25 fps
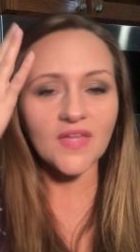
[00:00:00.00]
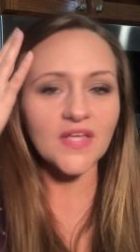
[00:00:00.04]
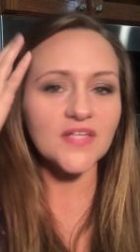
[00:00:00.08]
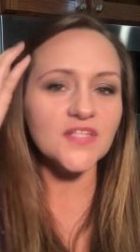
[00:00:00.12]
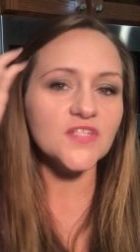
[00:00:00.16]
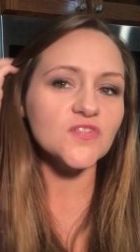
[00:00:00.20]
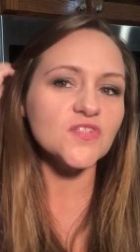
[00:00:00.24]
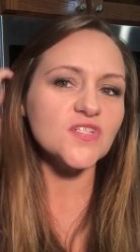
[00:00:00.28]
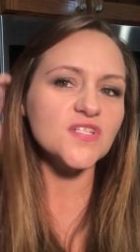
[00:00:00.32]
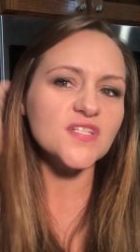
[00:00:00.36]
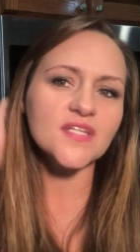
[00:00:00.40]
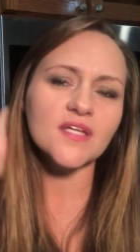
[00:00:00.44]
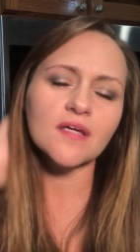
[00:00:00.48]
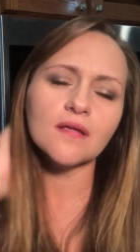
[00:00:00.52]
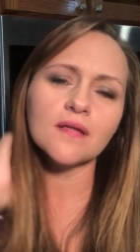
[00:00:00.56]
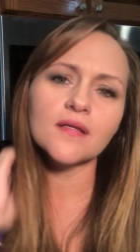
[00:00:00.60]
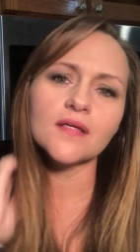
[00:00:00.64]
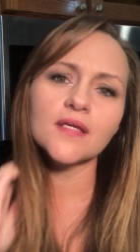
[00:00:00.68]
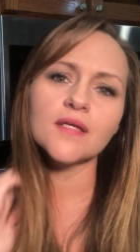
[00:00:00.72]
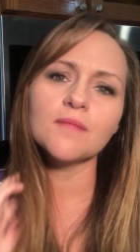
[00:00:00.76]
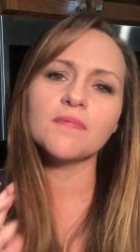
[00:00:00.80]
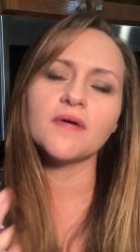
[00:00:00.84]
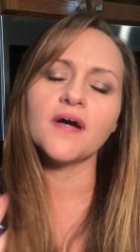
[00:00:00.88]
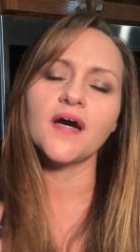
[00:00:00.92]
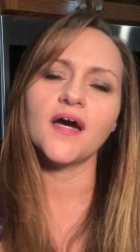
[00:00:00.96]
So just keep
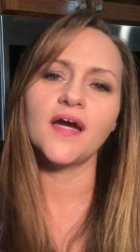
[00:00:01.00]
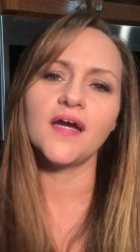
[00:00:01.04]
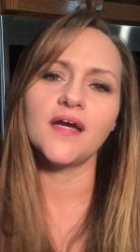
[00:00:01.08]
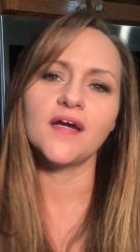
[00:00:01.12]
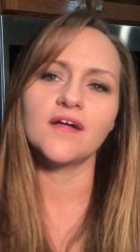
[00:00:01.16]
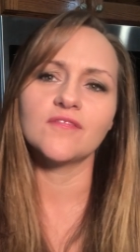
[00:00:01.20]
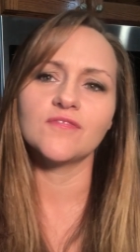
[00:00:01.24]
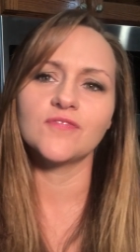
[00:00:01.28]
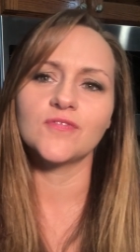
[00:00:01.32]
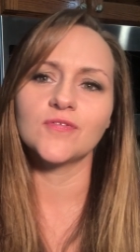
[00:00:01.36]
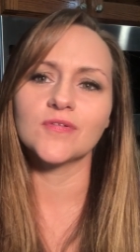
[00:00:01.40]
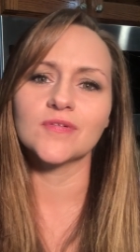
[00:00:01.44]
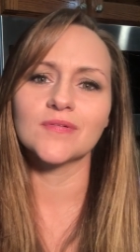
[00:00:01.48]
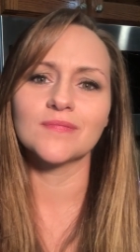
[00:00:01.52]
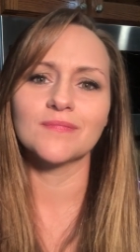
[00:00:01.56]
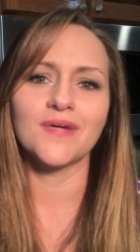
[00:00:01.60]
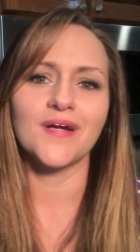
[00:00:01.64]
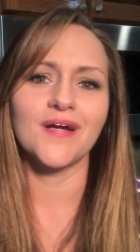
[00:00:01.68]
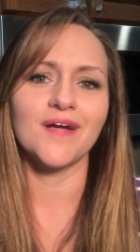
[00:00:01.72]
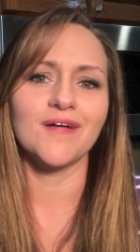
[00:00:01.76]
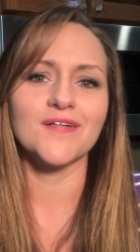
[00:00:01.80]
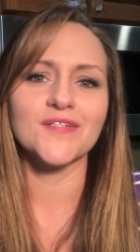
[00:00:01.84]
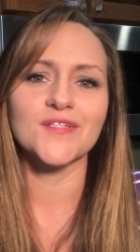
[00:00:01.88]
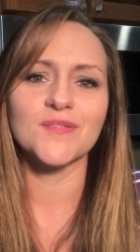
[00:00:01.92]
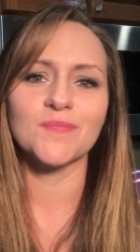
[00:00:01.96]
on keep an eye out for them.
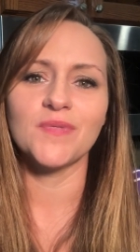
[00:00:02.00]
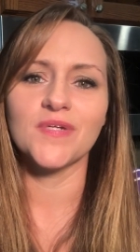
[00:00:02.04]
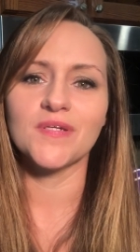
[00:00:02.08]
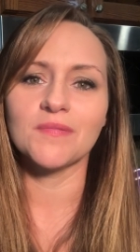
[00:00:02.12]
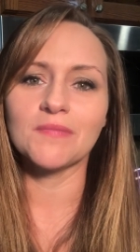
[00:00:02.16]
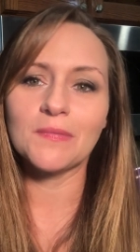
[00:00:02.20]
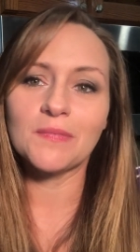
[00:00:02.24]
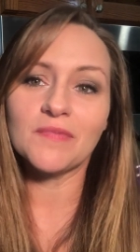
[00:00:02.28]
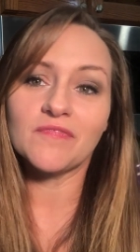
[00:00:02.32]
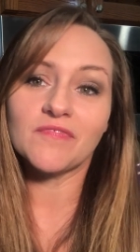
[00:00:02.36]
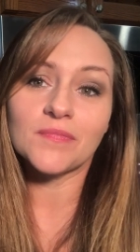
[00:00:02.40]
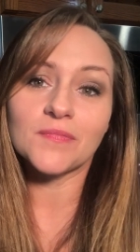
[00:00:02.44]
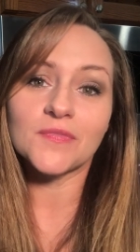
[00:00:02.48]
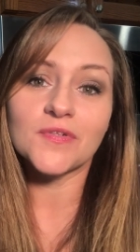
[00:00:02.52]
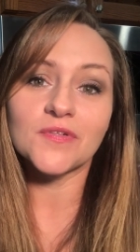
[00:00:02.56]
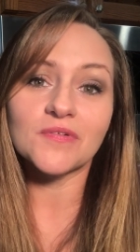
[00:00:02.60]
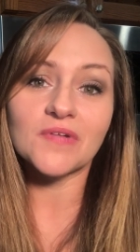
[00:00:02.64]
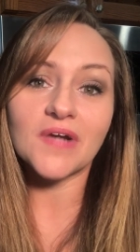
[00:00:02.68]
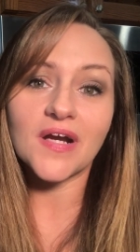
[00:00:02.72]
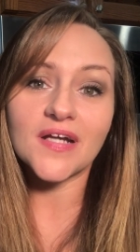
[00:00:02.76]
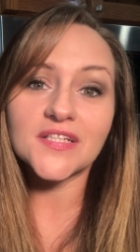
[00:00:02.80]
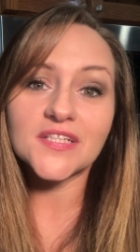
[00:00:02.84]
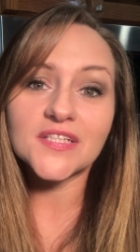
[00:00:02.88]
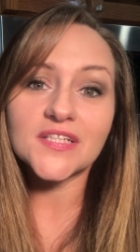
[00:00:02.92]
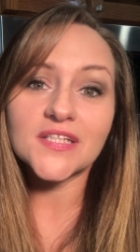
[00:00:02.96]
I also pick them up from
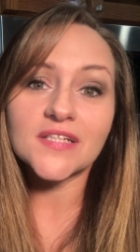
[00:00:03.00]
garage